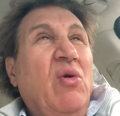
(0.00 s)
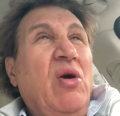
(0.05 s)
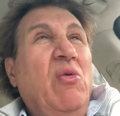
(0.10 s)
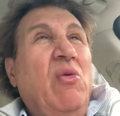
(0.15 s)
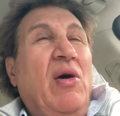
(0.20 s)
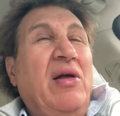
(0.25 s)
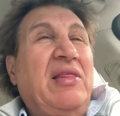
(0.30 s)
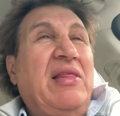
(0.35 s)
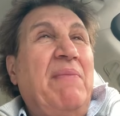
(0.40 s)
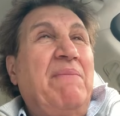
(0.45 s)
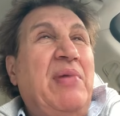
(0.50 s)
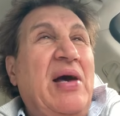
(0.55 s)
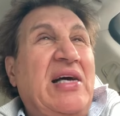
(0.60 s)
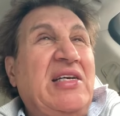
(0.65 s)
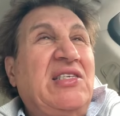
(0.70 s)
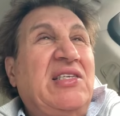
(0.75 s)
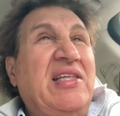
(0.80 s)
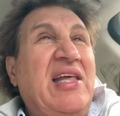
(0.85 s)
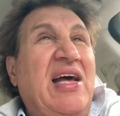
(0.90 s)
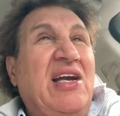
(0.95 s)
We want the
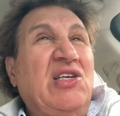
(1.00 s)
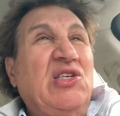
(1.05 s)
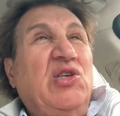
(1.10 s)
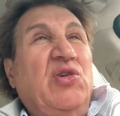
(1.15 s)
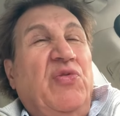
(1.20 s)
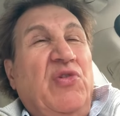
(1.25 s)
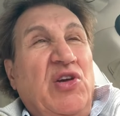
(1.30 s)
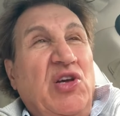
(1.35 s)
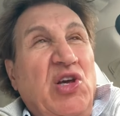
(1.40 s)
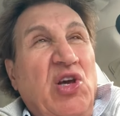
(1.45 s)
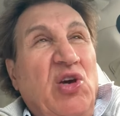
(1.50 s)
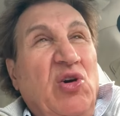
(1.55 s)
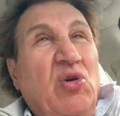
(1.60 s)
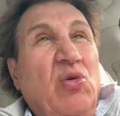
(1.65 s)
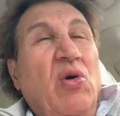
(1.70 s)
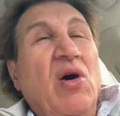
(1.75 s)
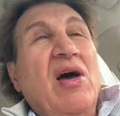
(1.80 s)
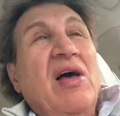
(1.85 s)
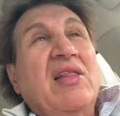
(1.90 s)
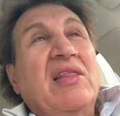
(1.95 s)
best that is for
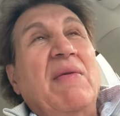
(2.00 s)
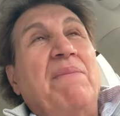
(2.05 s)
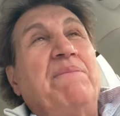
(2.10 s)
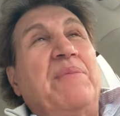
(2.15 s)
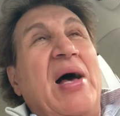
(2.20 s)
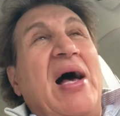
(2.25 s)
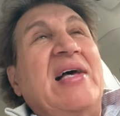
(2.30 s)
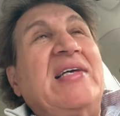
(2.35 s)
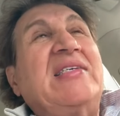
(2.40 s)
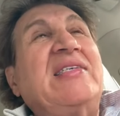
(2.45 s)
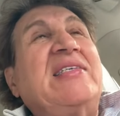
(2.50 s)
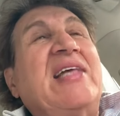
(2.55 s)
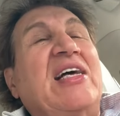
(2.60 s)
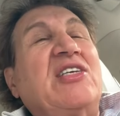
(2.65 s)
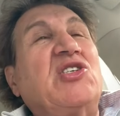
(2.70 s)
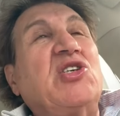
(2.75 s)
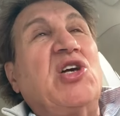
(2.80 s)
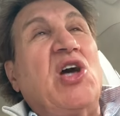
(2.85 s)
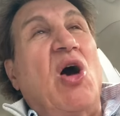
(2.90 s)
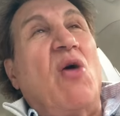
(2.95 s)
you, the best
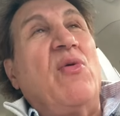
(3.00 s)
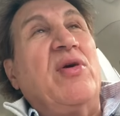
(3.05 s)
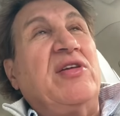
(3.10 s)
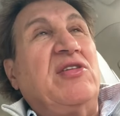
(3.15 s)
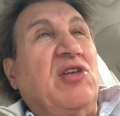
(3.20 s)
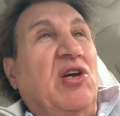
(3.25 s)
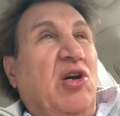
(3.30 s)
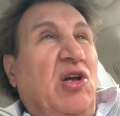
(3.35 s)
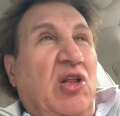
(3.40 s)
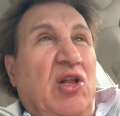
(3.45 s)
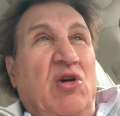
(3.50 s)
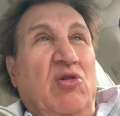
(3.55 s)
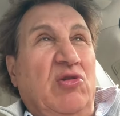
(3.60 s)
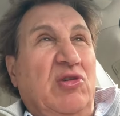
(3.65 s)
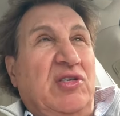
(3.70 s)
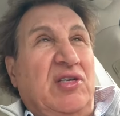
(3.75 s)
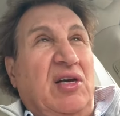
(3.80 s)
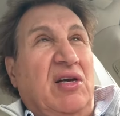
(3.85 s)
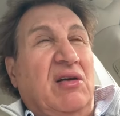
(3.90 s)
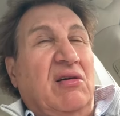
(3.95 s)
that's going to
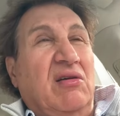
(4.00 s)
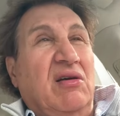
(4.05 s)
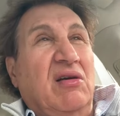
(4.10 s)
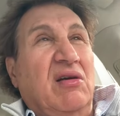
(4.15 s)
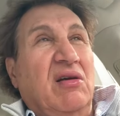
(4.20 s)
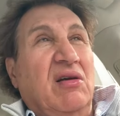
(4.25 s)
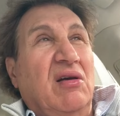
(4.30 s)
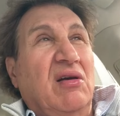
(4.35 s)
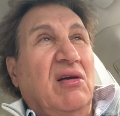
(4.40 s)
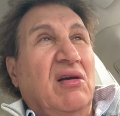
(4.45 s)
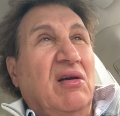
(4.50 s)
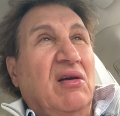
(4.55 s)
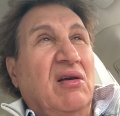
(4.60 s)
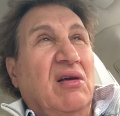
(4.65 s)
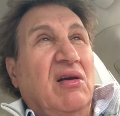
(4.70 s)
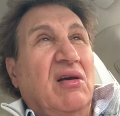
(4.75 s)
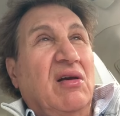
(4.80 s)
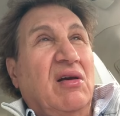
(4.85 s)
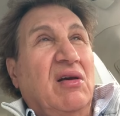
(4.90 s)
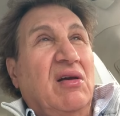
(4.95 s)
closing.
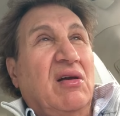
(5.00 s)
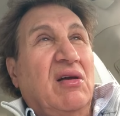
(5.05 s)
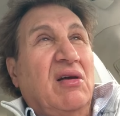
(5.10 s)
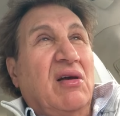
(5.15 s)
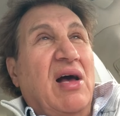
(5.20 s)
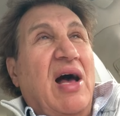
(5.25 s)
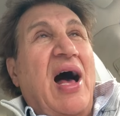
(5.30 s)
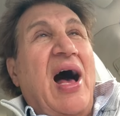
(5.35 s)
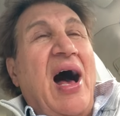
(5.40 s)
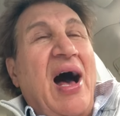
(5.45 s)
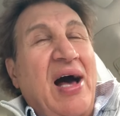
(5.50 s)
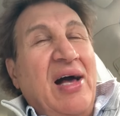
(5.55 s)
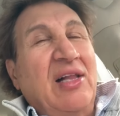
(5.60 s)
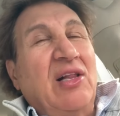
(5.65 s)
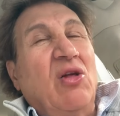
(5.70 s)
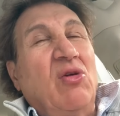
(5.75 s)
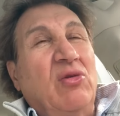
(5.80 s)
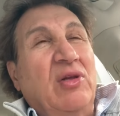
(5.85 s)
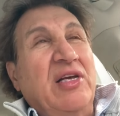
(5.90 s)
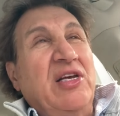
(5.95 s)

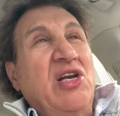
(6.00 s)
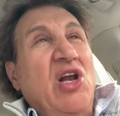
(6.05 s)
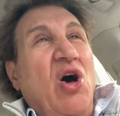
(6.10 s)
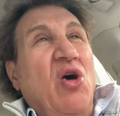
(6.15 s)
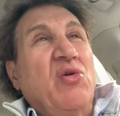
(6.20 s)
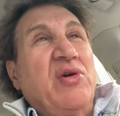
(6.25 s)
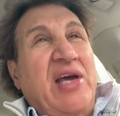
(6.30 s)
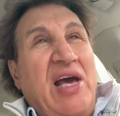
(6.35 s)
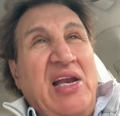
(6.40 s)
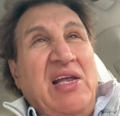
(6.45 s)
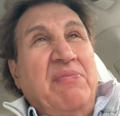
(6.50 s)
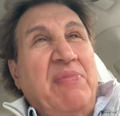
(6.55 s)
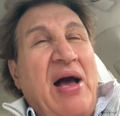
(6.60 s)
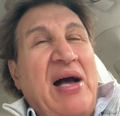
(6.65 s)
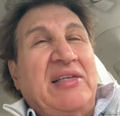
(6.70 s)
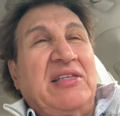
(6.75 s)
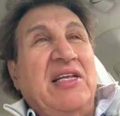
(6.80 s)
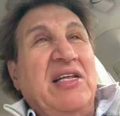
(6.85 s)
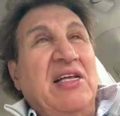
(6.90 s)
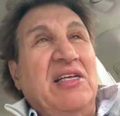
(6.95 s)
I'll only know getting
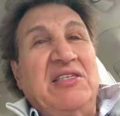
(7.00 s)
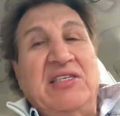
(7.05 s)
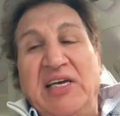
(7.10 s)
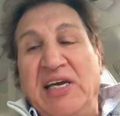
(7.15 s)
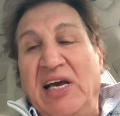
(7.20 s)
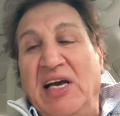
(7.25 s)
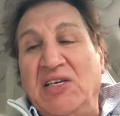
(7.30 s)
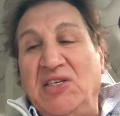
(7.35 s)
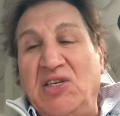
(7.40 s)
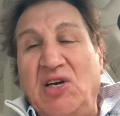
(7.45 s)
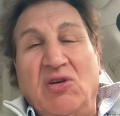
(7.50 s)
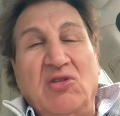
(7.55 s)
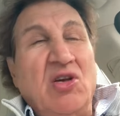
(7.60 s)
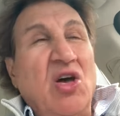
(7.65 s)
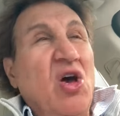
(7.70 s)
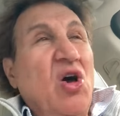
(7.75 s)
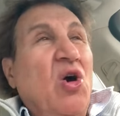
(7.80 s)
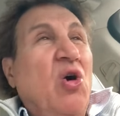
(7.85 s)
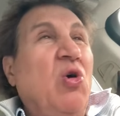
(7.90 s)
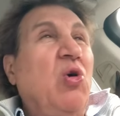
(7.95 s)
back to the DSOs
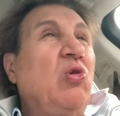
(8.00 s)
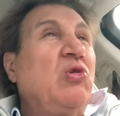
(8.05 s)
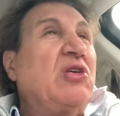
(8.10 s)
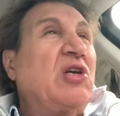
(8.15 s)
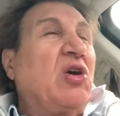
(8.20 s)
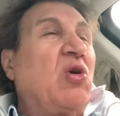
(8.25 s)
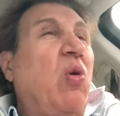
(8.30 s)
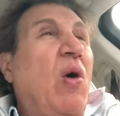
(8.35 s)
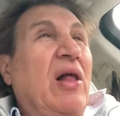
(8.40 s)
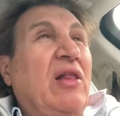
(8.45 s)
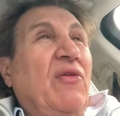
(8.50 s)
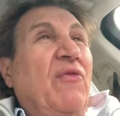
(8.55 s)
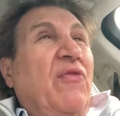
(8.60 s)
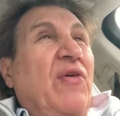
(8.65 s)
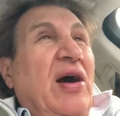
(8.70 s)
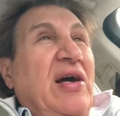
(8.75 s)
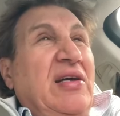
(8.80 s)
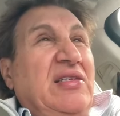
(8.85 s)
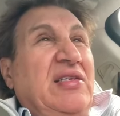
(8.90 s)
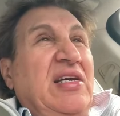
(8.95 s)
who's a
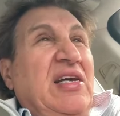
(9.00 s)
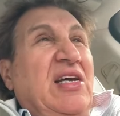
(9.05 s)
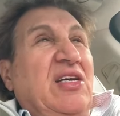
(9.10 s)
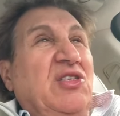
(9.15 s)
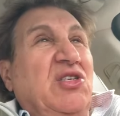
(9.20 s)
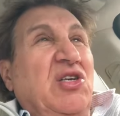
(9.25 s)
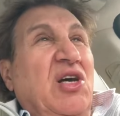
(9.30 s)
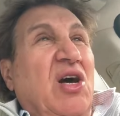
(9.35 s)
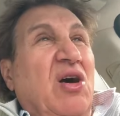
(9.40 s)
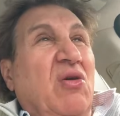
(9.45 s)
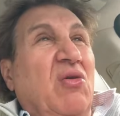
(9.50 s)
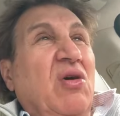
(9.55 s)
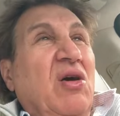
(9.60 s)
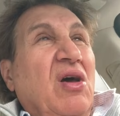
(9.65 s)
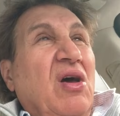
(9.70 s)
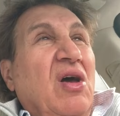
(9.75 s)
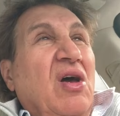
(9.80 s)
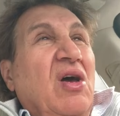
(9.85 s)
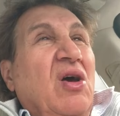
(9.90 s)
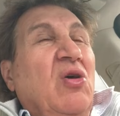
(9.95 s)
qualified
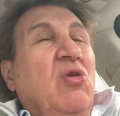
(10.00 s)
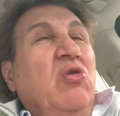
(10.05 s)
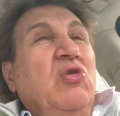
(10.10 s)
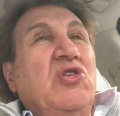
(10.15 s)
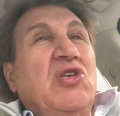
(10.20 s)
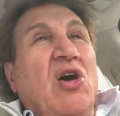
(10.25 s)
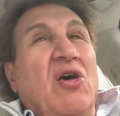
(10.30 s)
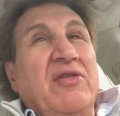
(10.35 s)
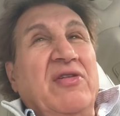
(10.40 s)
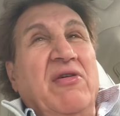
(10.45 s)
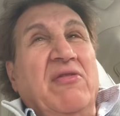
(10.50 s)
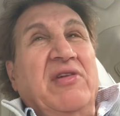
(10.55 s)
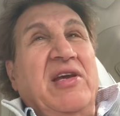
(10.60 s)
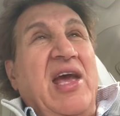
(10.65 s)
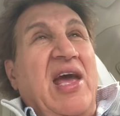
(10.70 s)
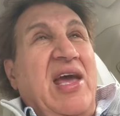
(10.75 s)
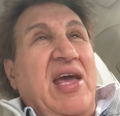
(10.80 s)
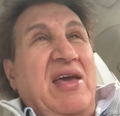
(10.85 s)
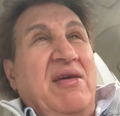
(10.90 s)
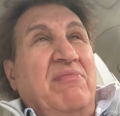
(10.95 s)
DSO, who's on their
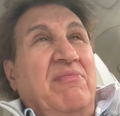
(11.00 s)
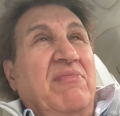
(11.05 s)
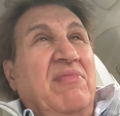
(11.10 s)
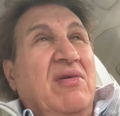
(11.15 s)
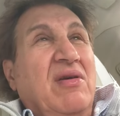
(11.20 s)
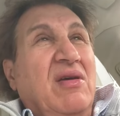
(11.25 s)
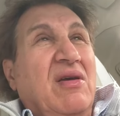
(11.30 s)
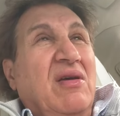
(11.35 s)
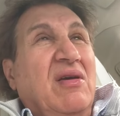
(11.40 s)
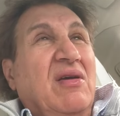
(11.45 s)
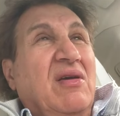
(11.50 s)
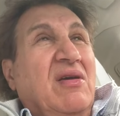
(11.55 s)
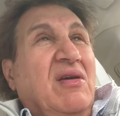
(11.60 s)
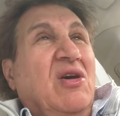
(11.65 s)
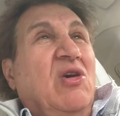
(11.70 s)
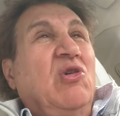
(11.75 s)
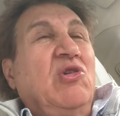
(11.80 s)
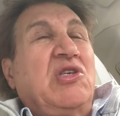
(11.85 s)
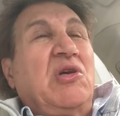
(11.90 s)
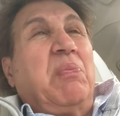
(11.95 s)
game,
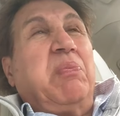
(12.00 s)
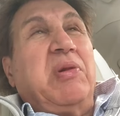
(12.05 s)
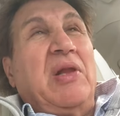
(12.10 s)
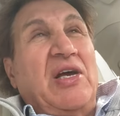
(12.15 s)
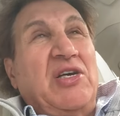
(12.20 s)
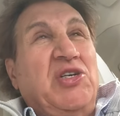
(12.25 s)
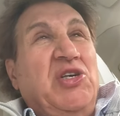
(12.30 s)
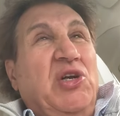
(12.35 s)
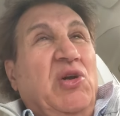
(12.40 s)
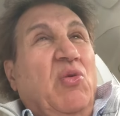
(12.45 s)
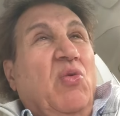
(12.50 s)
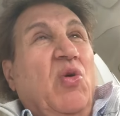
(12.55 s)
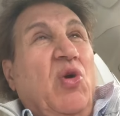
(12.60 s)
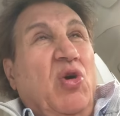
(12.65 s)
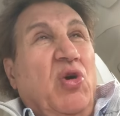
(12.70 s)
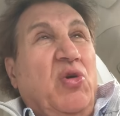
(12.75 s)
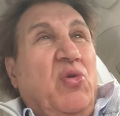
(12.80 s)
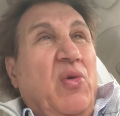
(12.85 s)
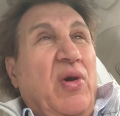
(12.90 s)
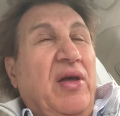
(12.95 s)
who's a pleasure to
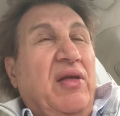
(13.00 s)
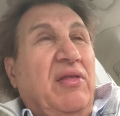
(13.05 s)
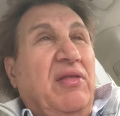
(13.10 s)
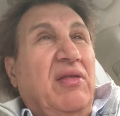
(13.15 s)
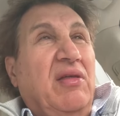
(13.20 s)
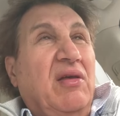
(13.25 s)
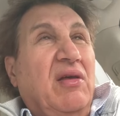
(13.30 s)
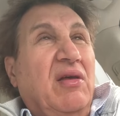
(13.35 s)
work with.